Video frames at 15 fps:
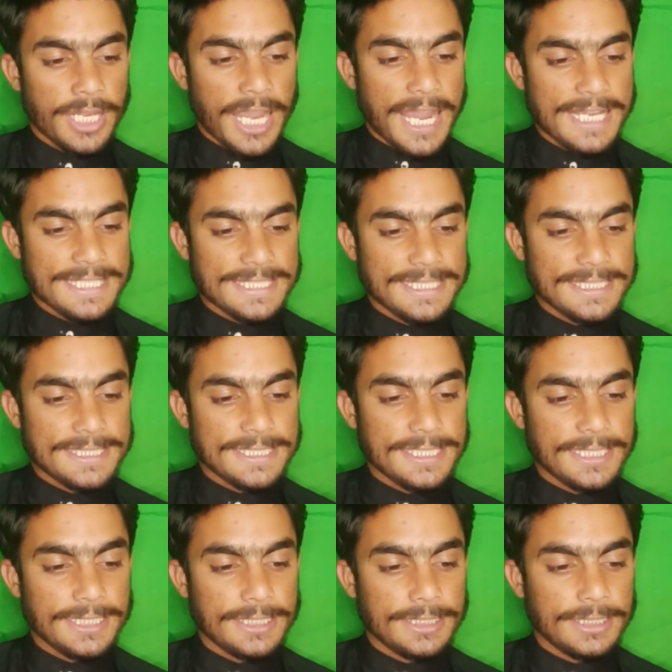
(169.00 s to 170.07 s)

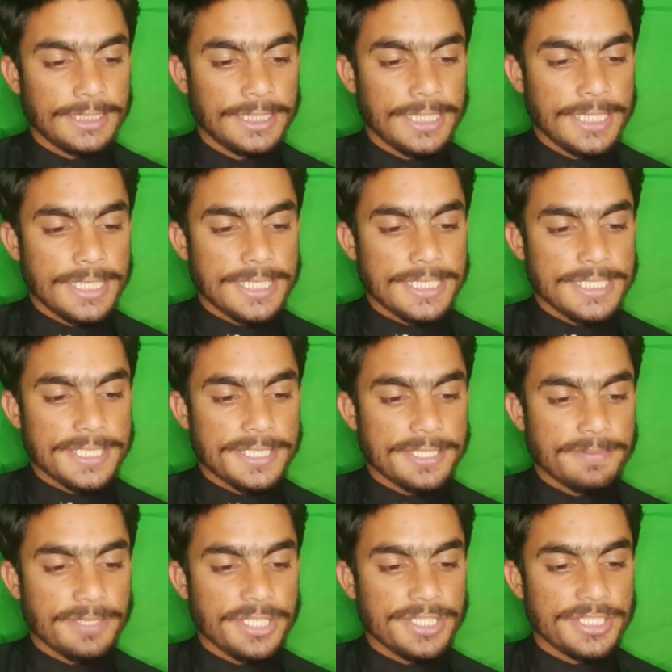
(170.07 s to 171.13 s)
existing
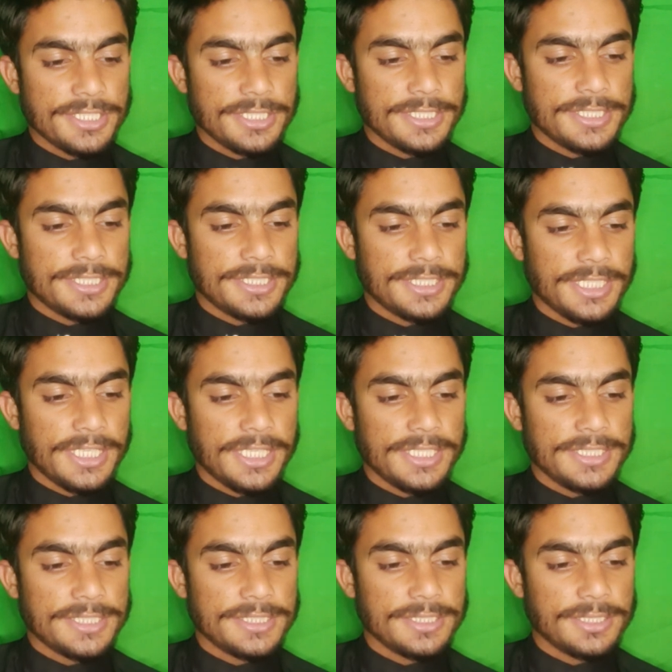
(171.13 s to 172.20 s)
customers,
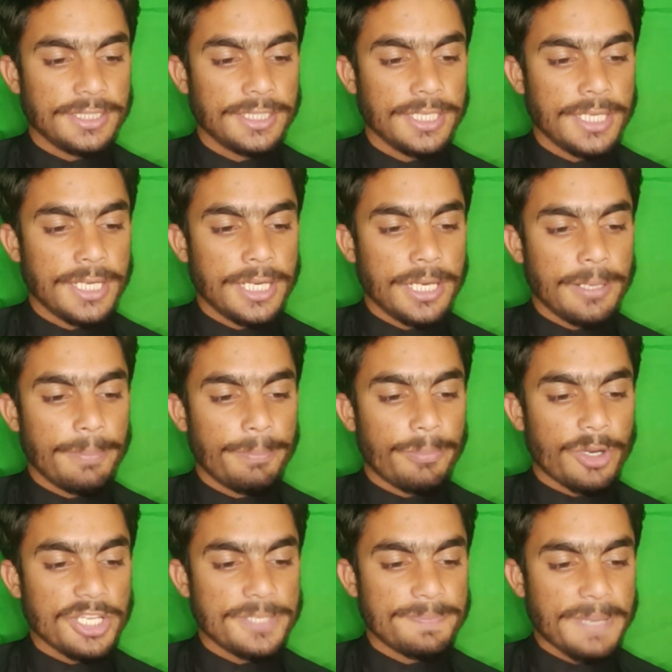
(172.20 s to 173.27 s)
sales
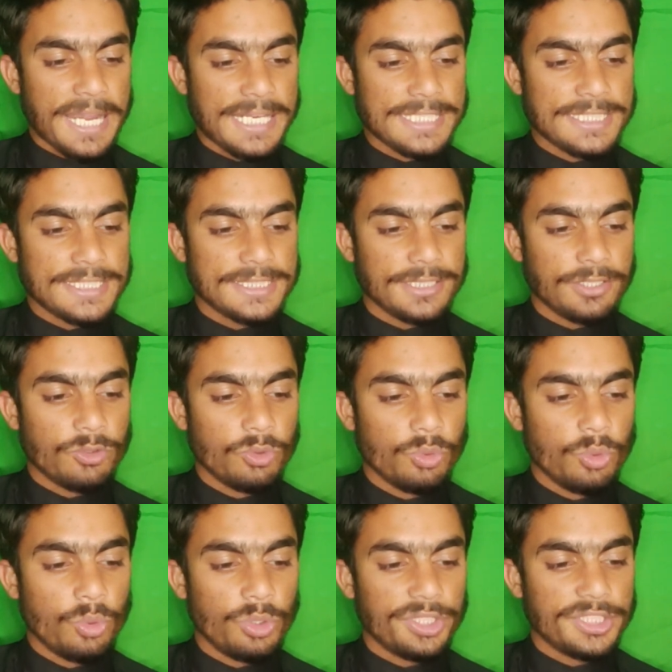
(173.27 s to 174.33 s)
prospects
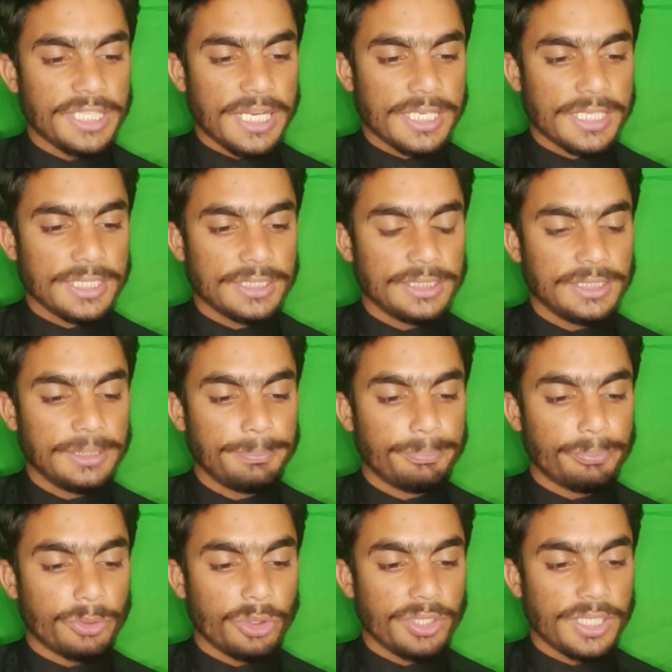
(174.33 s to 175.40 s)
who react to the
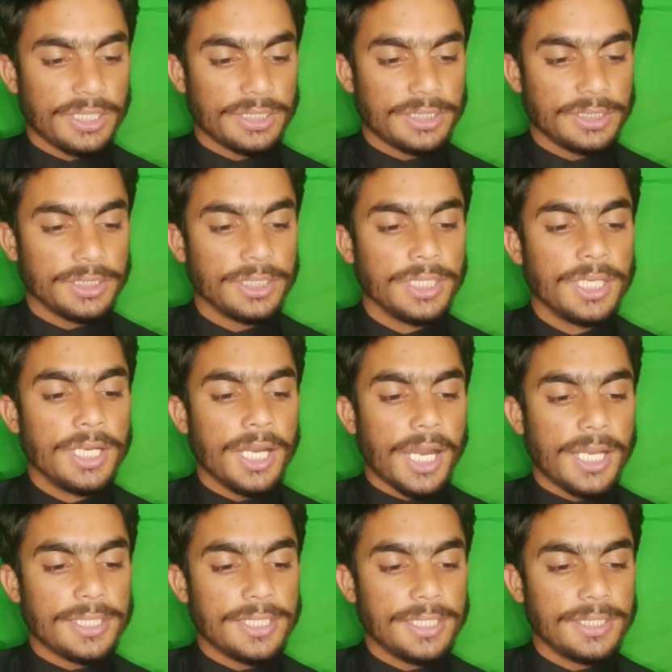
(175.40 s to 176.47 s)
product,
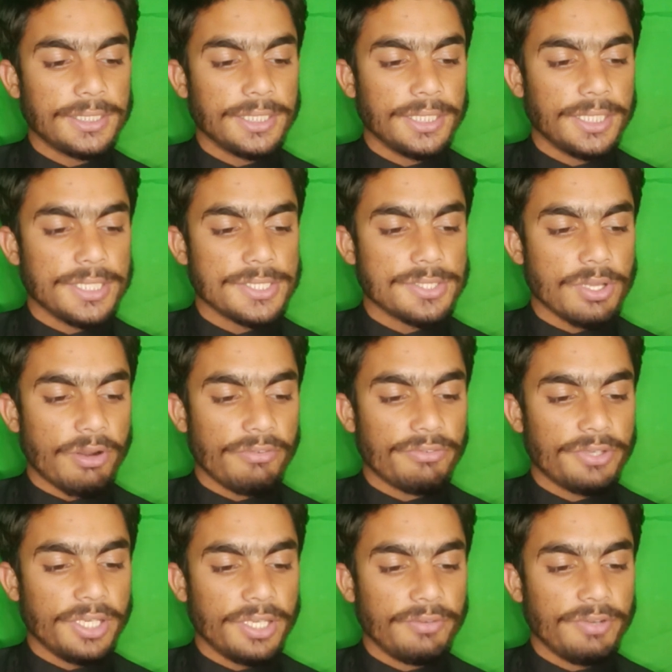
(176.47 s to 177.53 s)
other internal
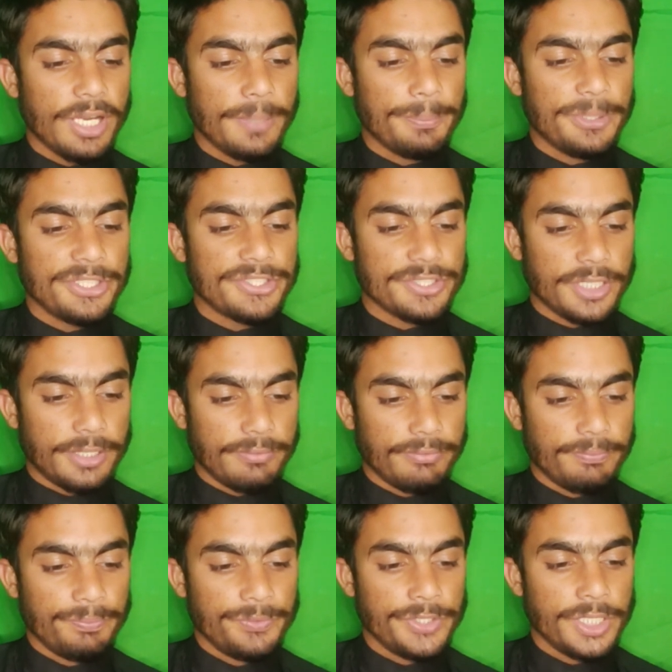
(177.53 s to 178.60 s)
software development staff,
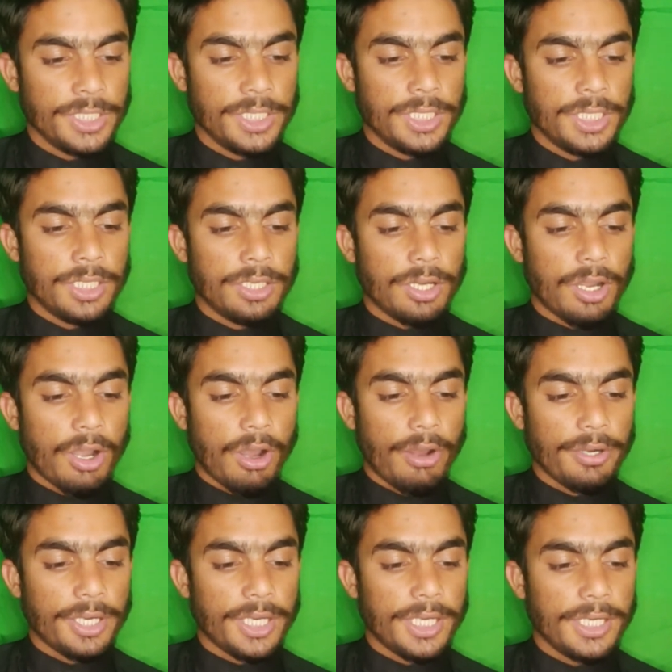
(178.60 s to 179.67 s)

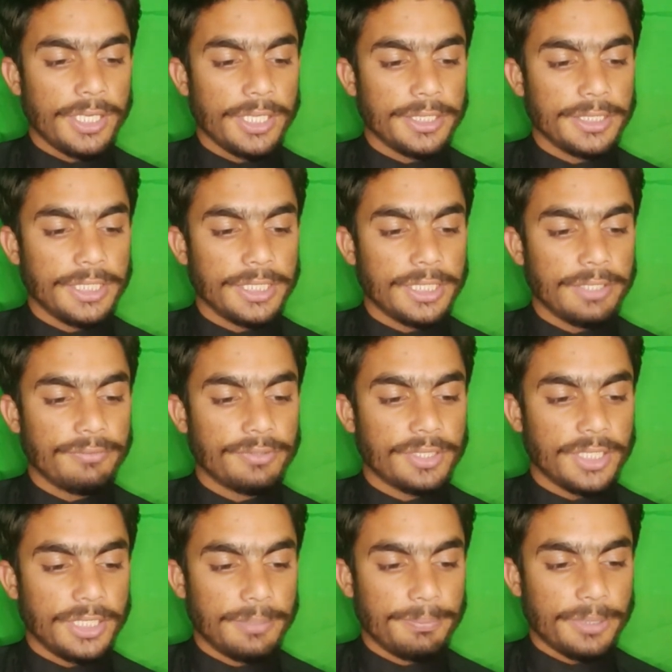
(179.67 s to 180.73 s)
or a creative
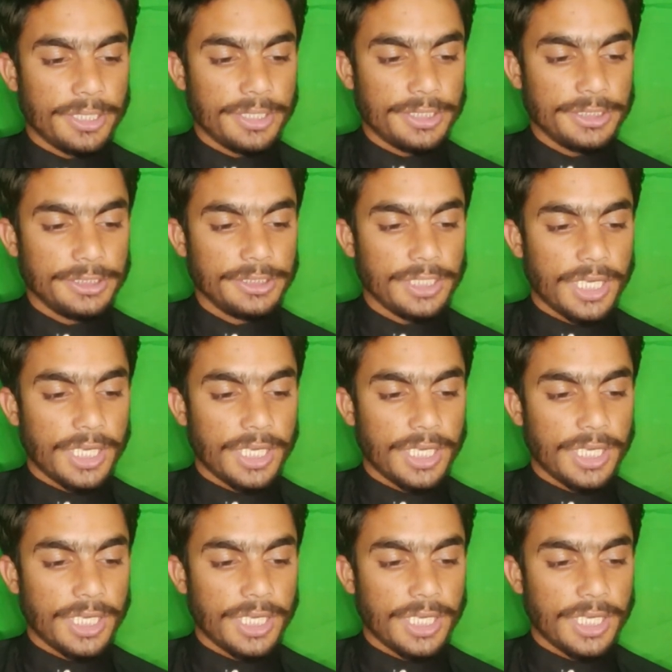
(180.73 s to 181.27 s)
third party.